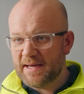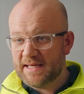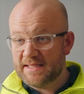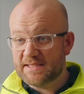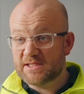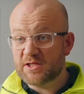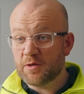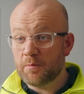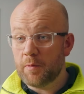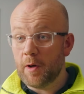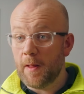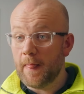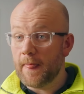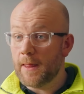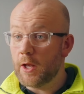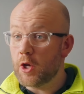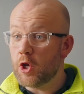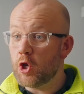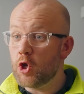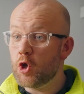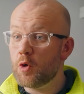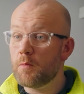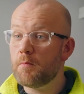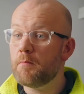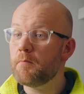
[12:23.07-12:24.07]
based upon the
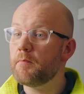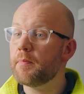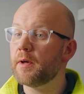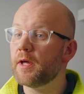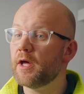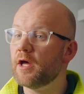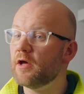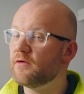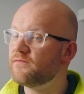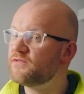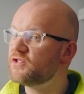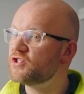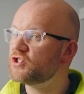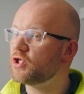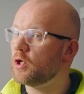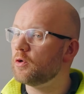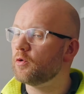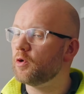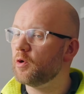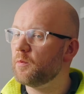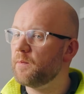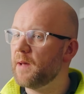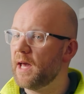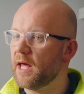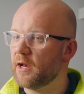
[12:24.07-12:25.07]
number of
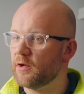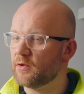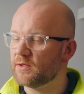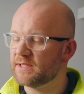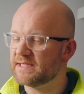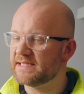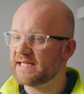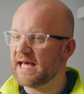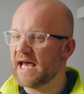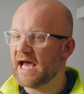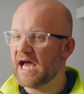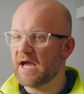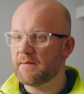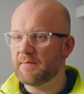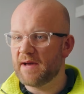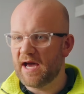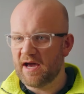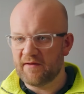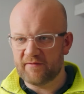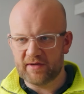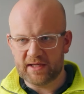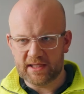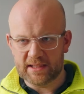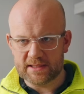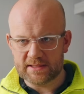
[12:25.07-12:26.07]
solar panels that I'm
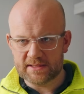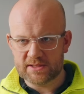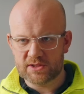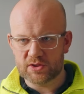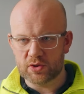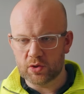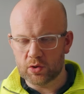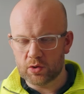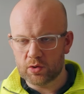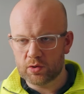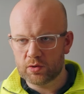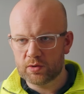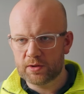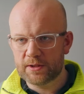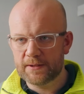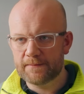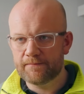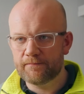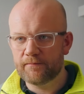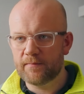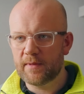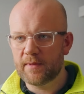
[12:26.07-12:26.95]
having installed?